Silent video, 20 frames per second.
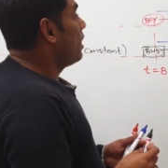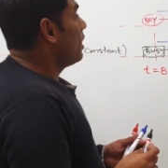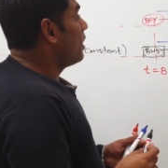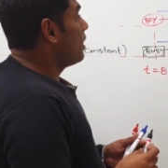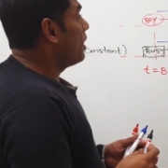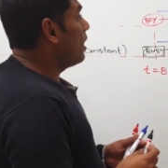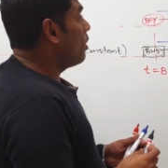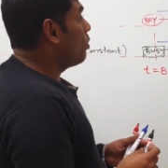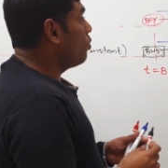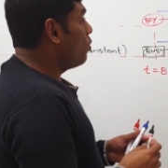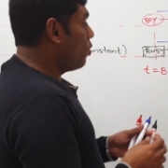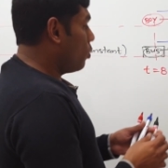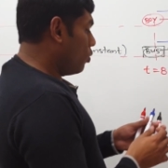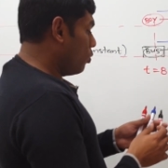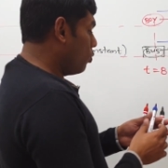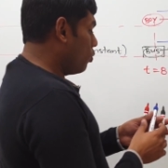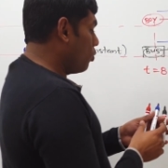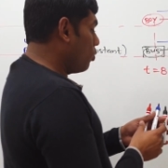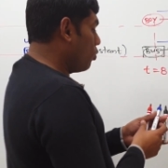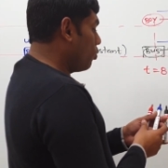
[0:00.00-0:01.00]
Now
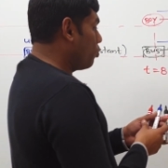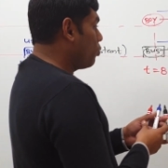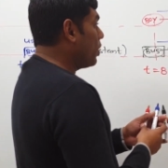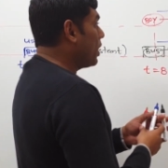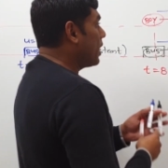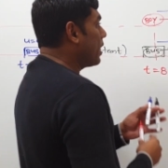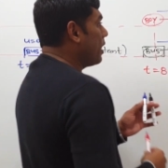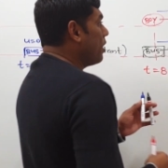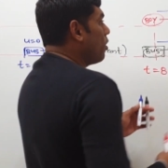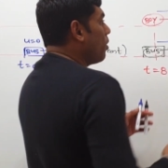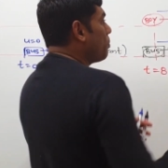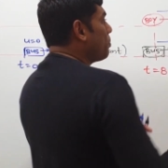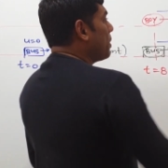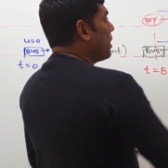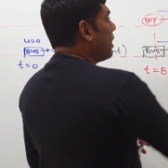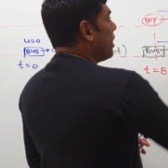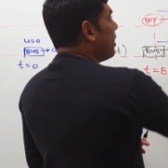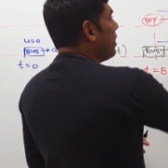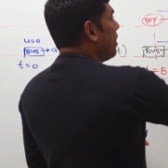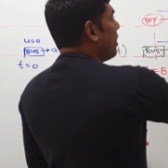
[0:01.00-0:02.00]
we can
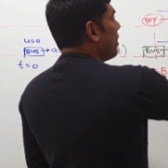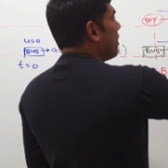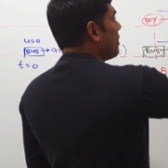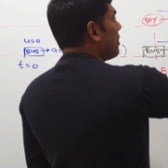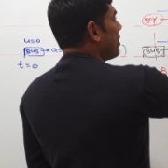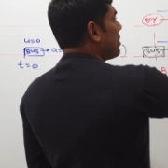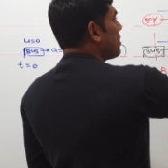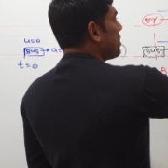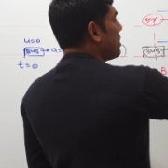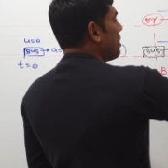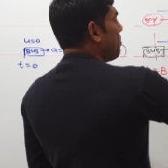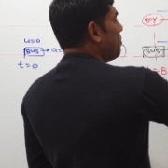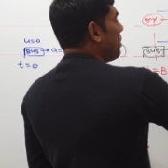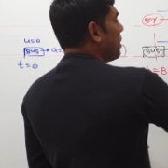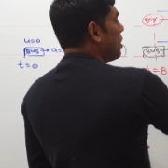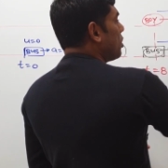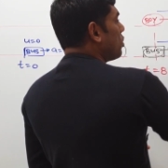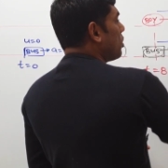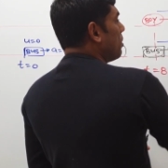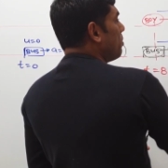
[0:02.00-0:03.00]
obtain the
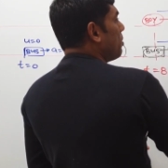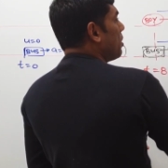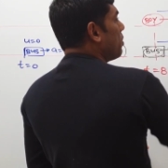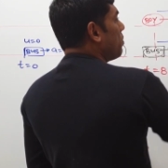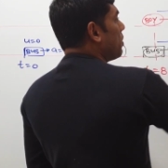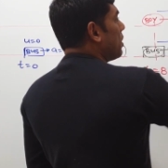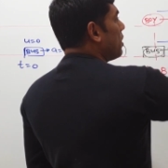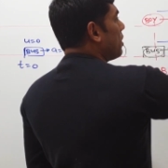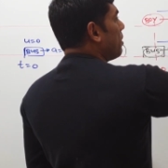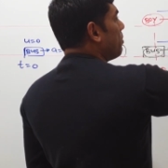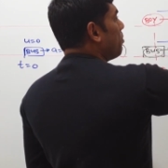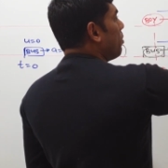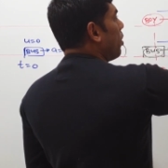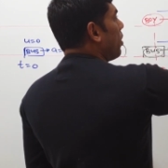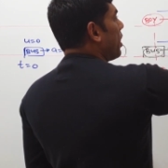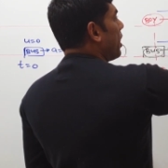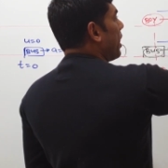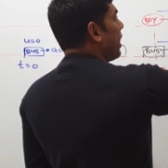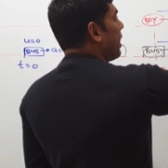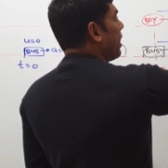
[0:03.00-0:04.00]
separation between the
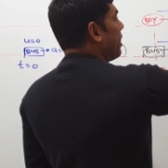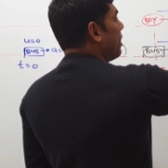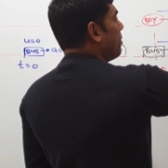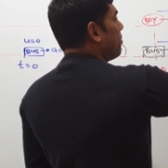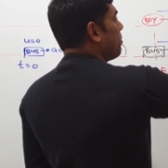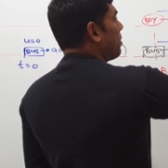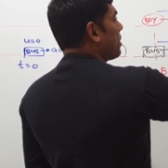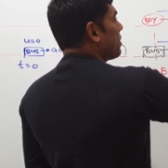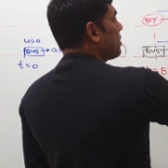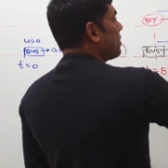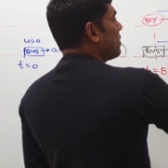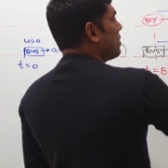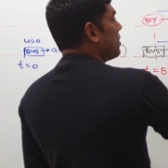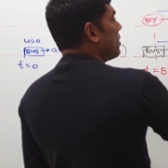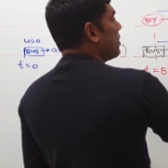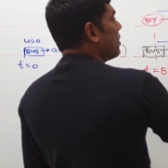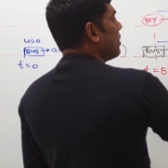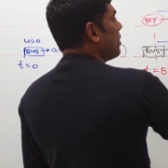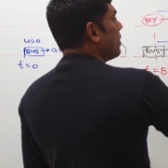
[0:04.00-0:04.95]
boy and bus.